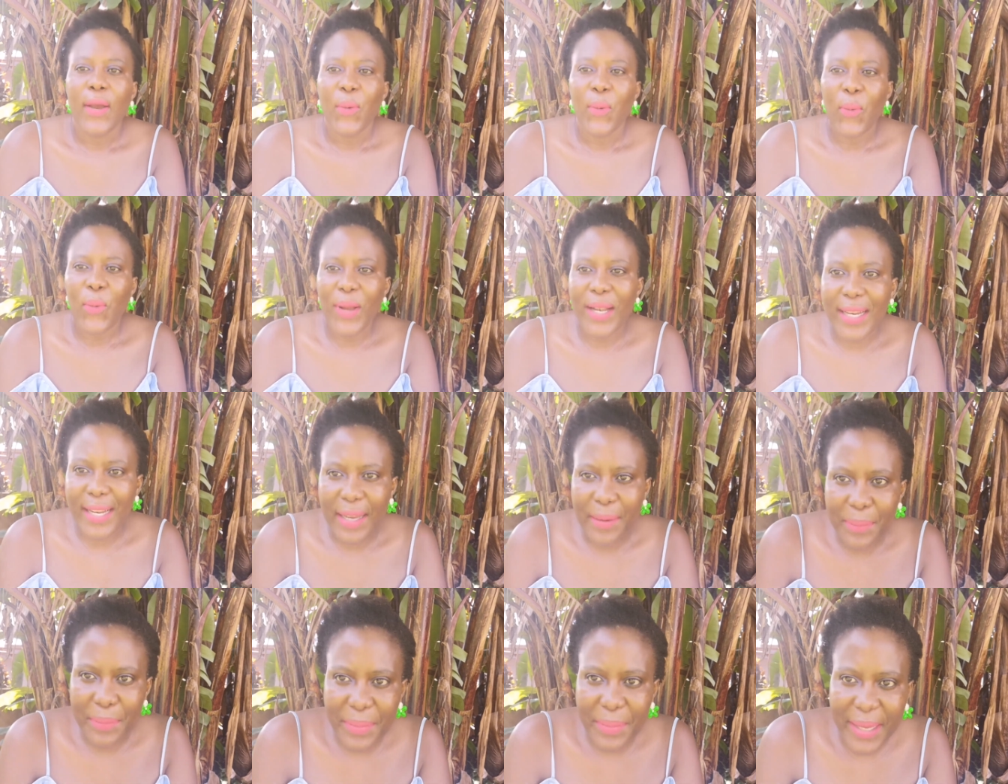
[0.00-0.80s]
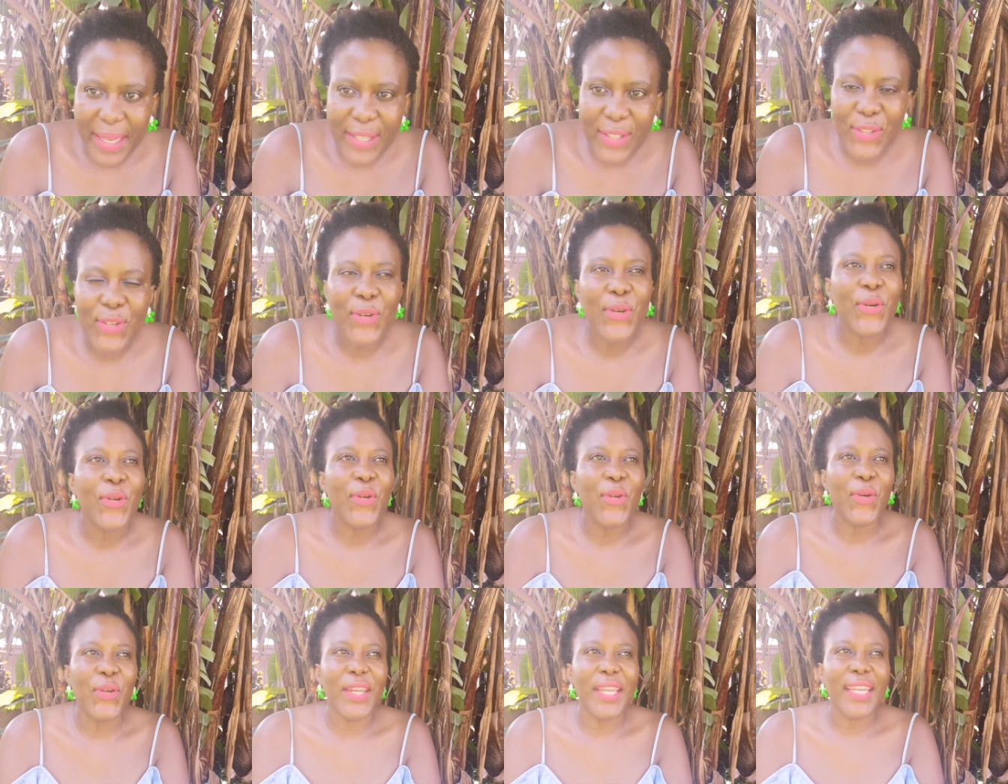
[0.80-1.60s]
Welcome back to
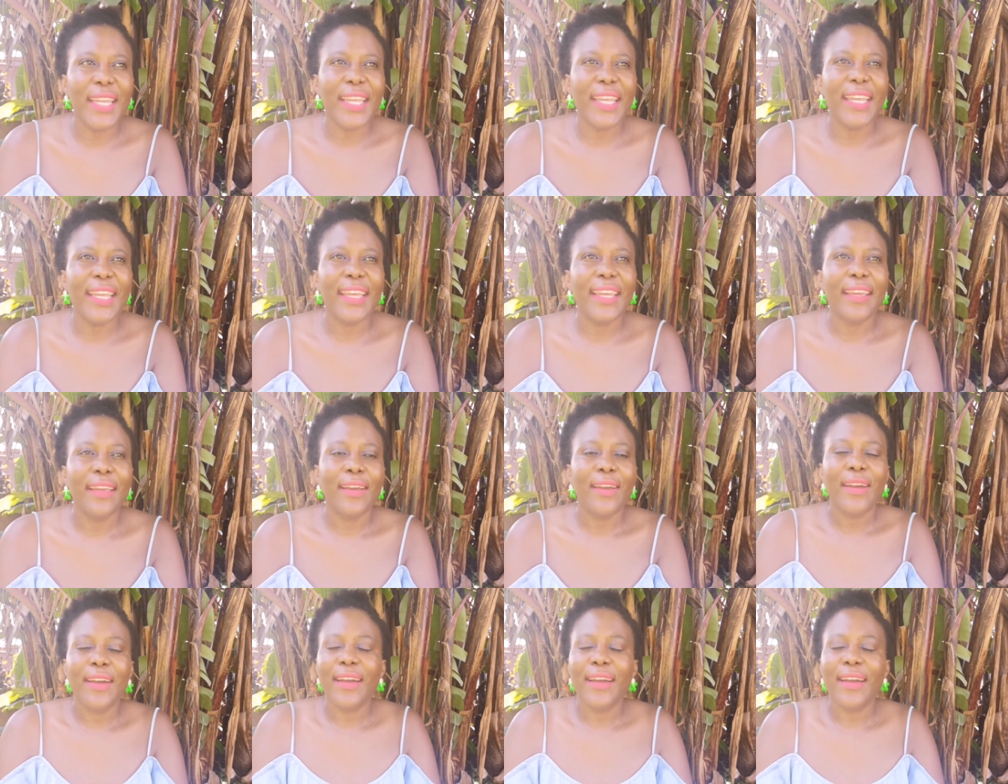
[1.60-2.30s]
Coroni.